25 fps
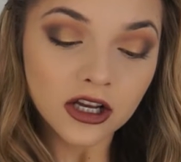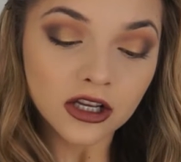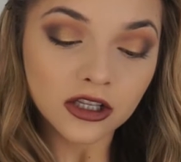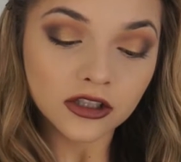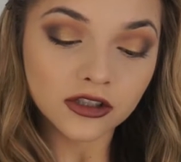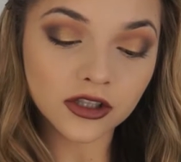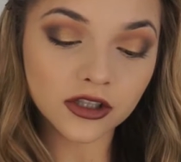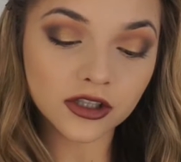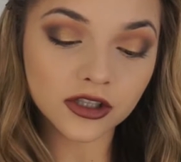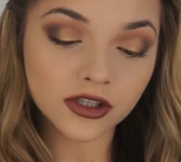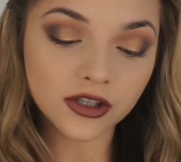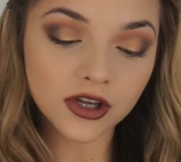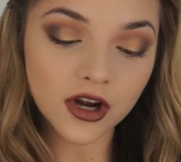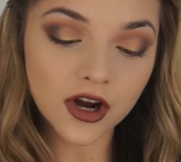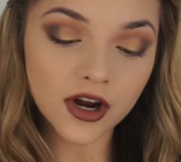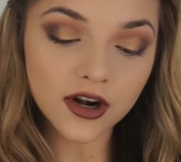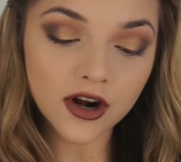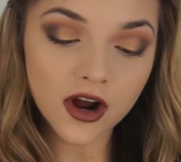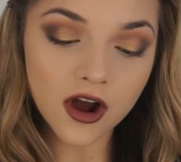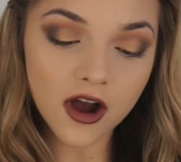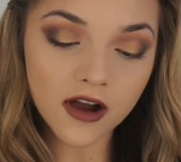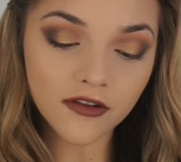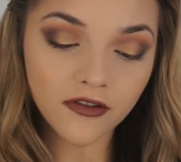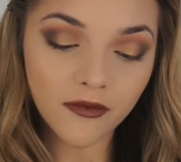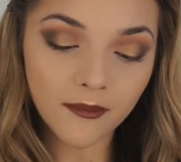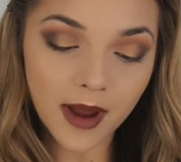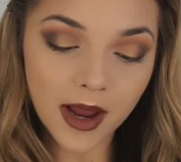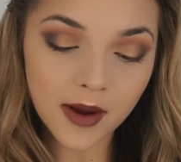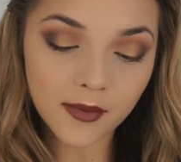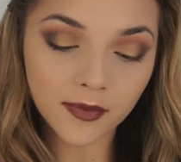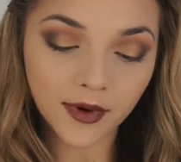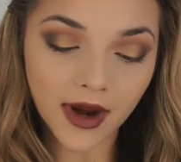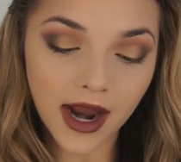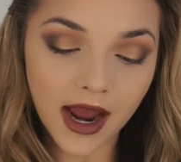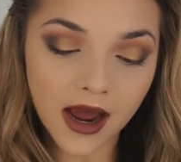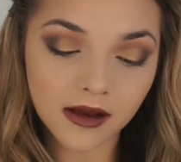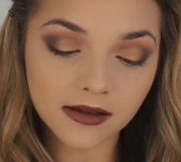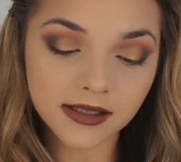So to start off my
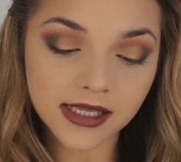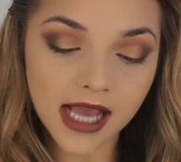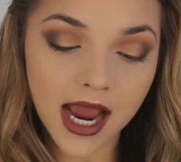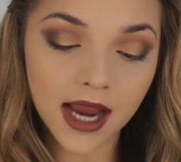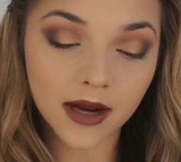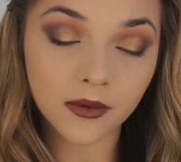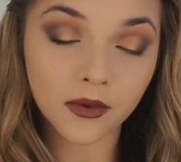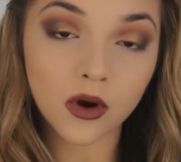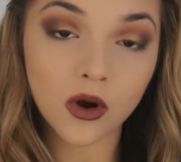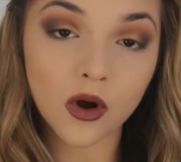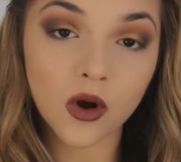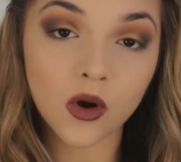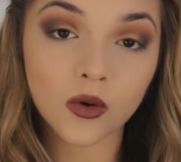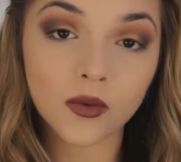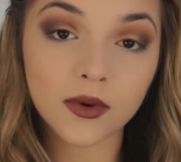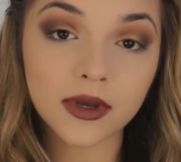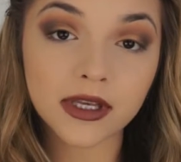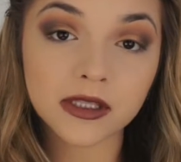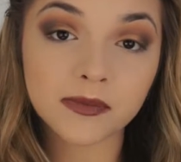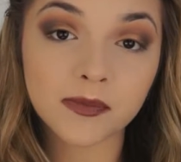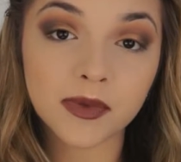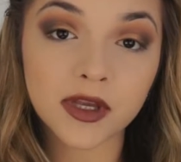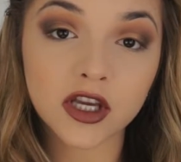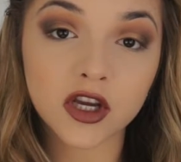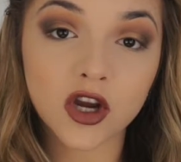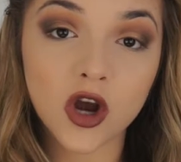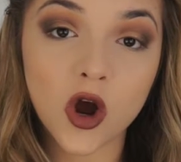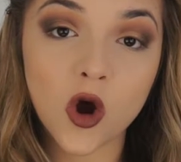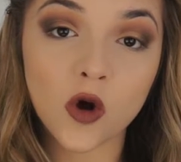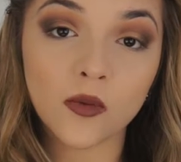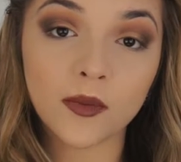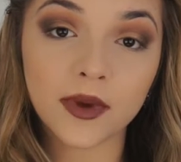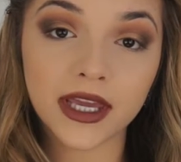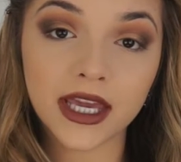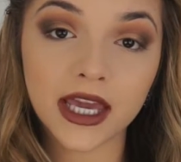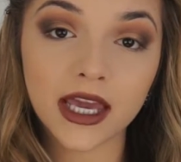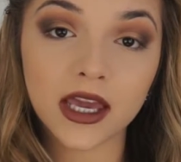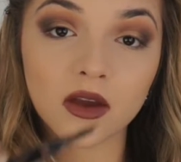brows, I will always be
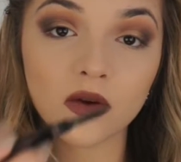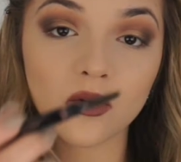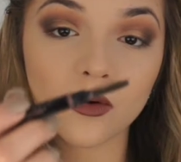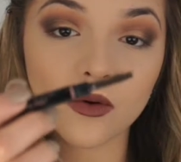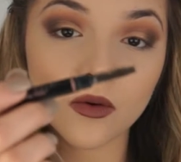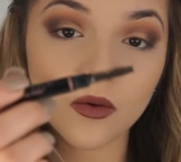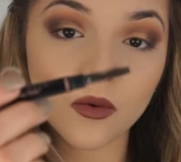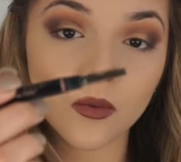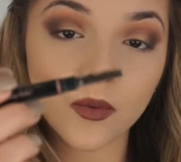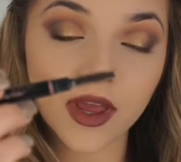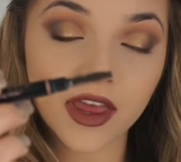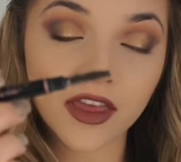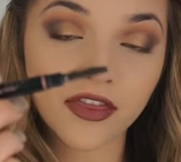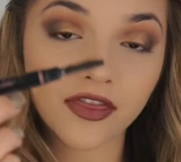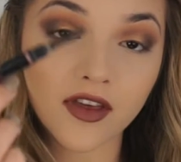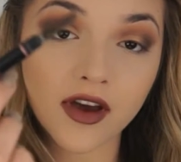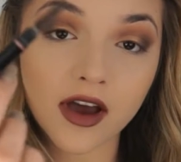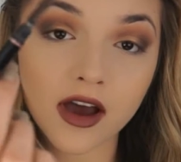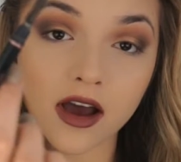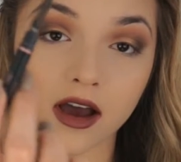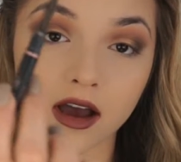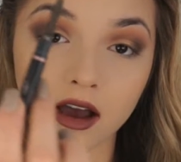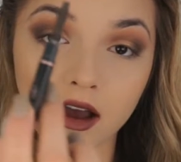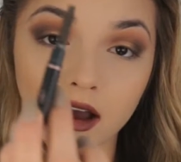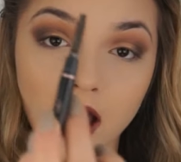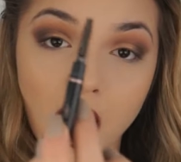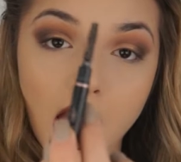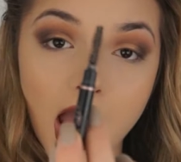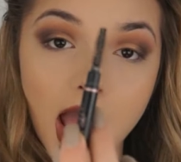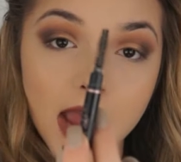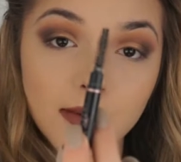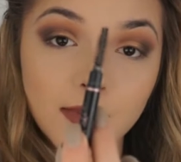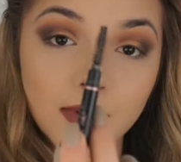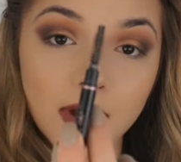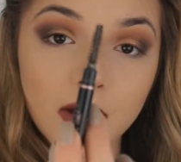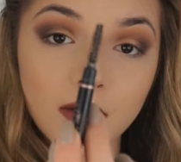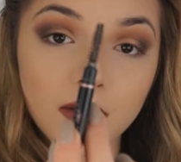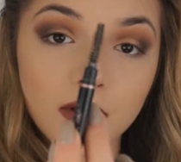combing it with
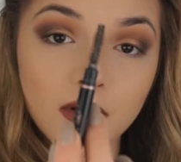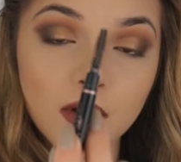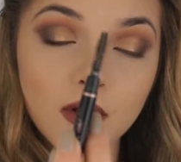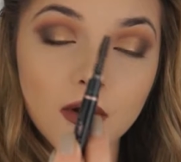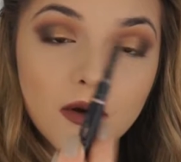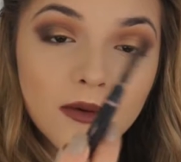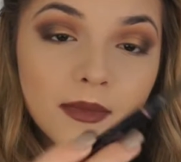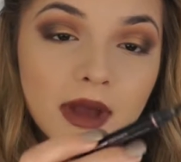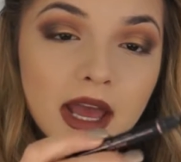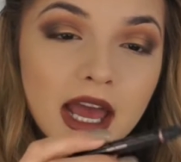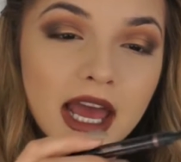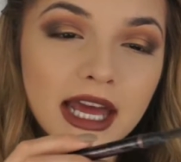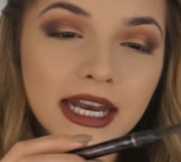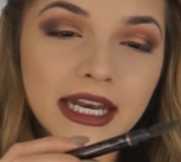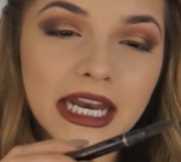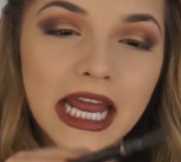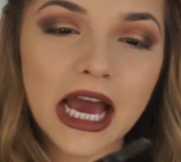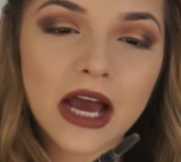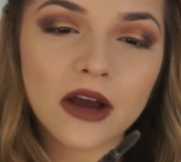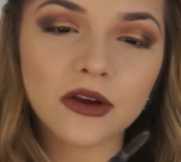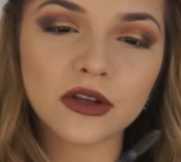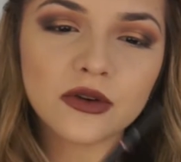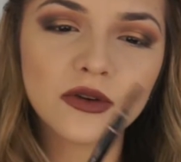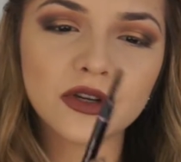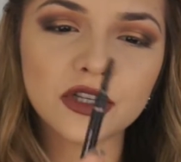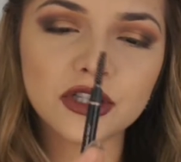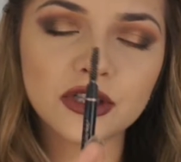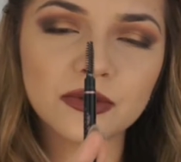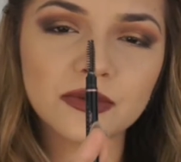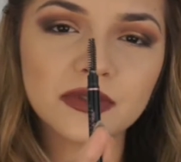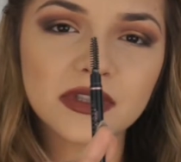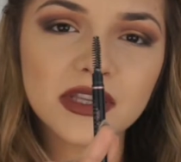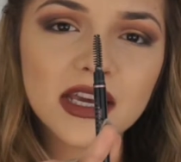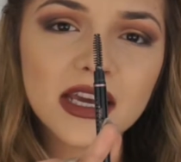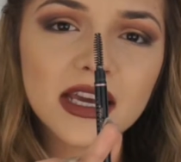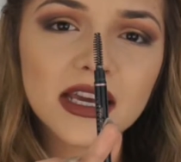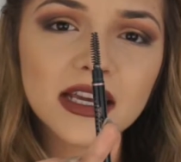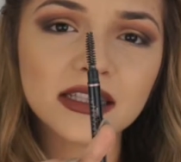eyebrow comb. Now you could use
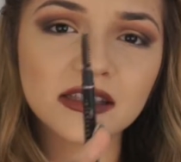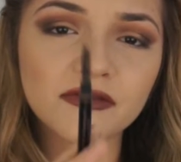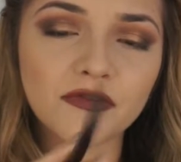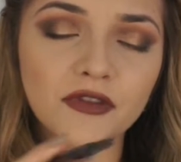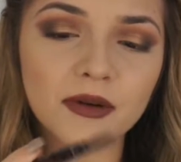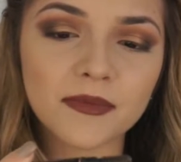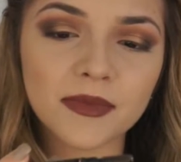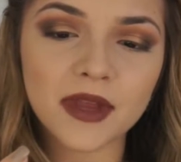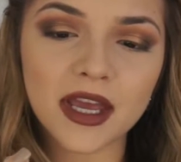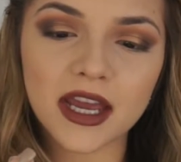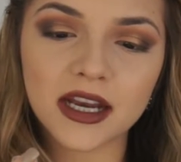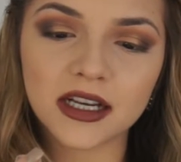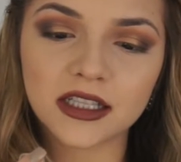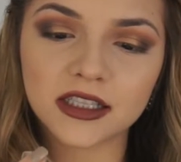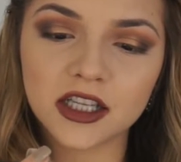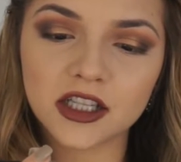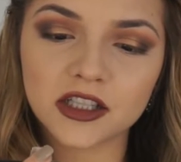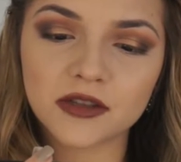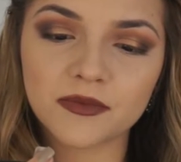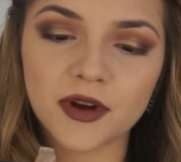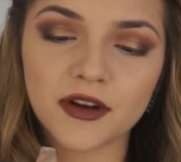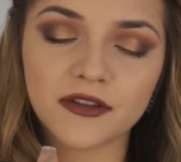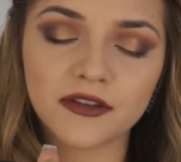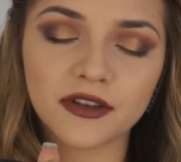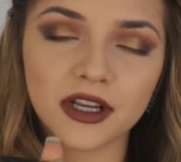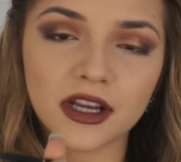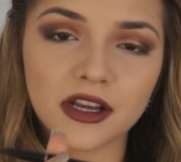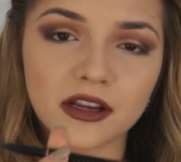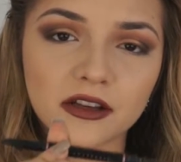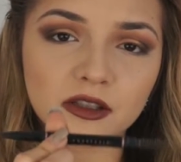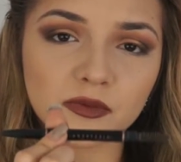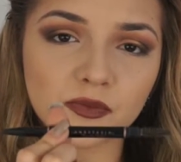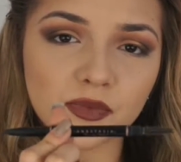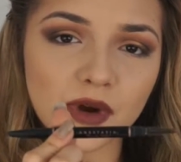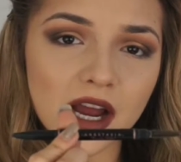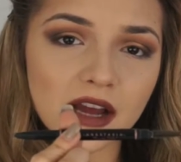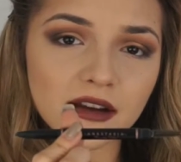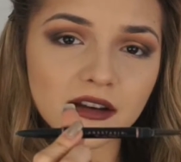this from the Anastasia Beverly Hills
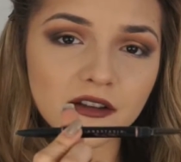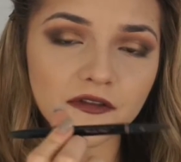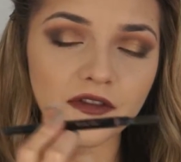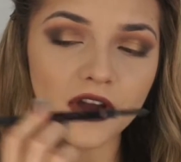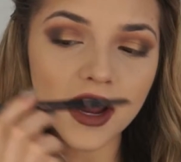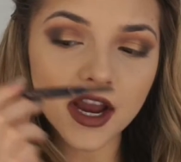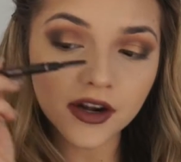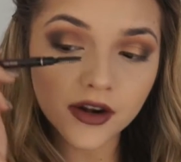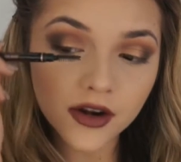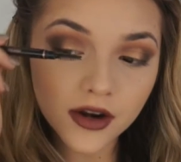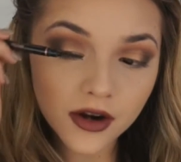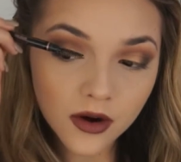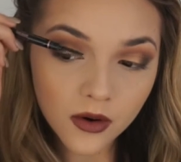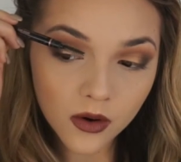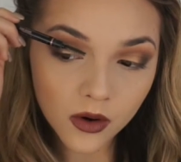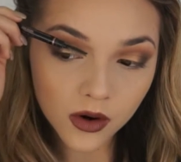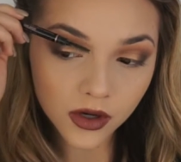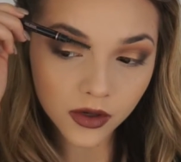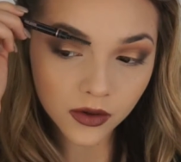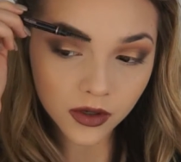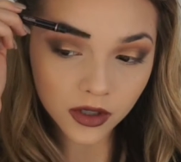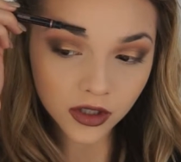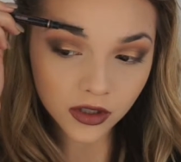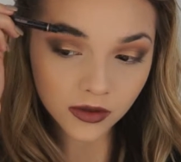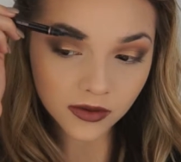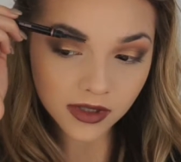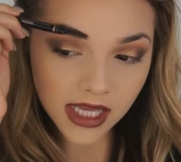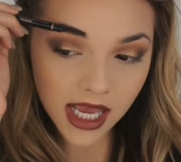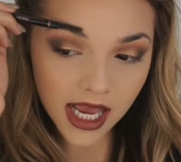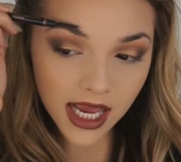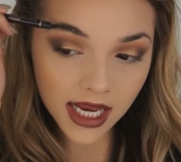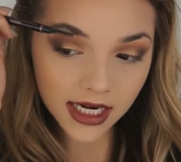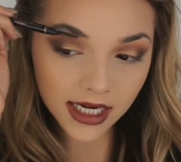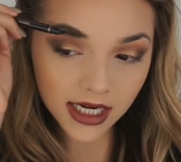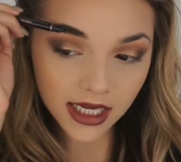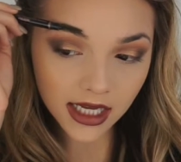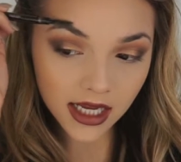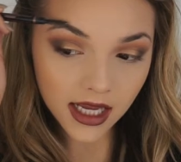Brow Definer, or you can use
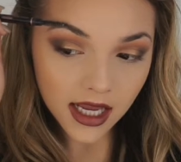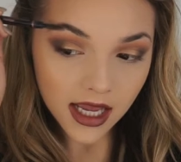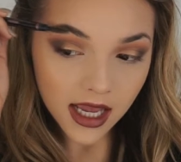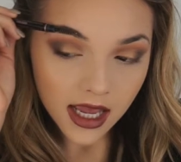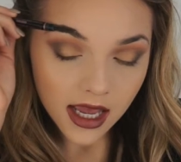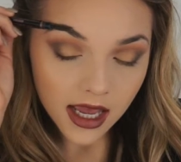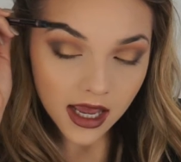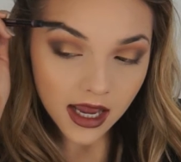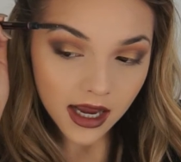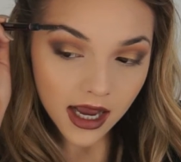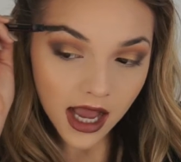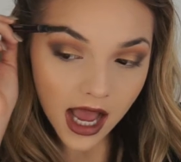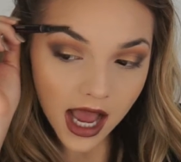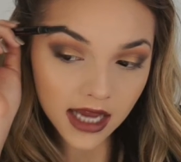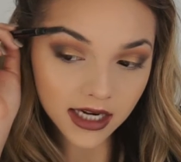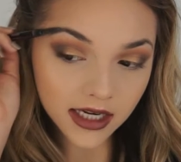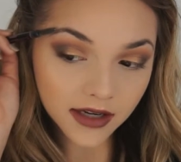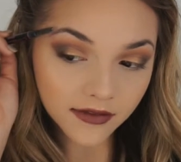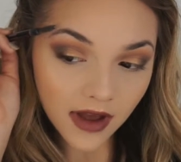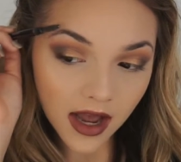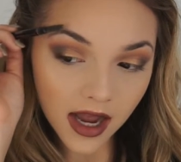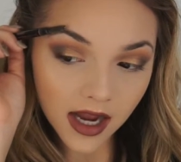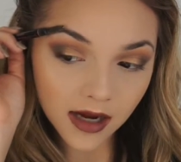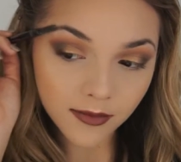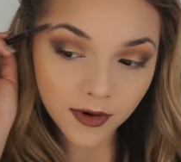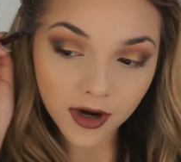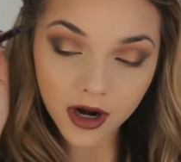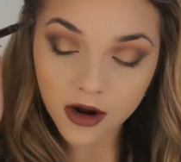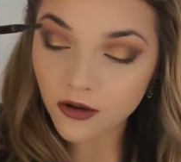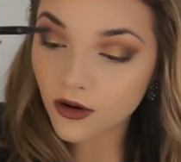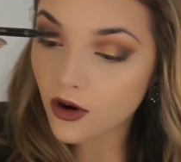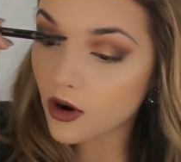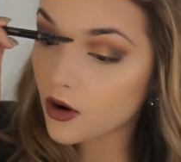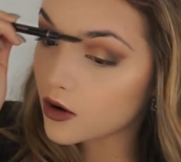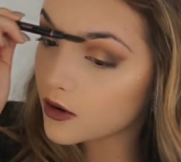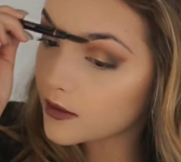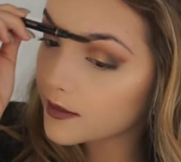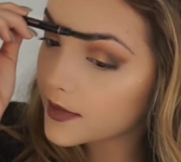any kind of eyebrow
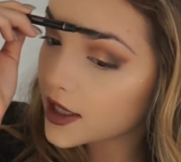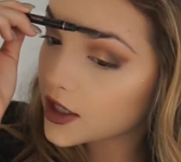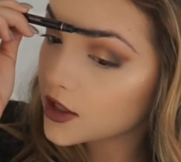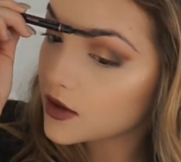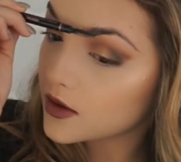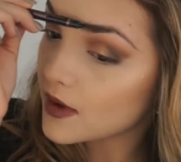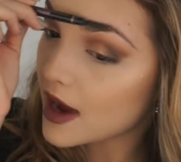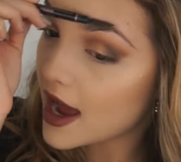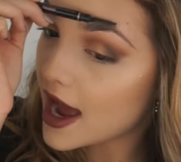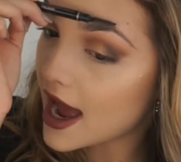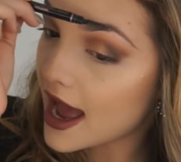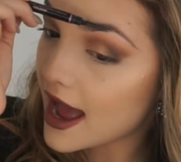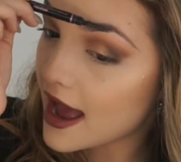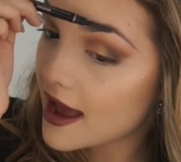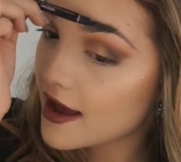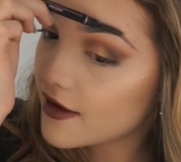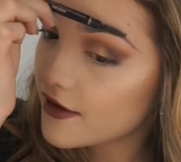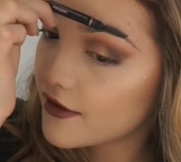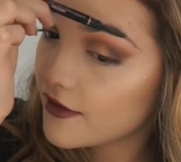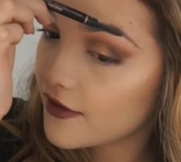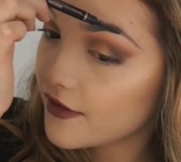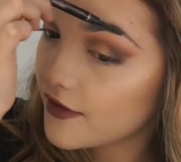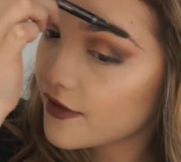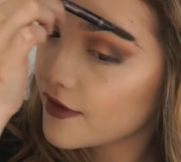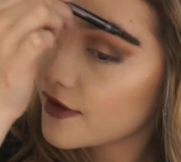comb that you have.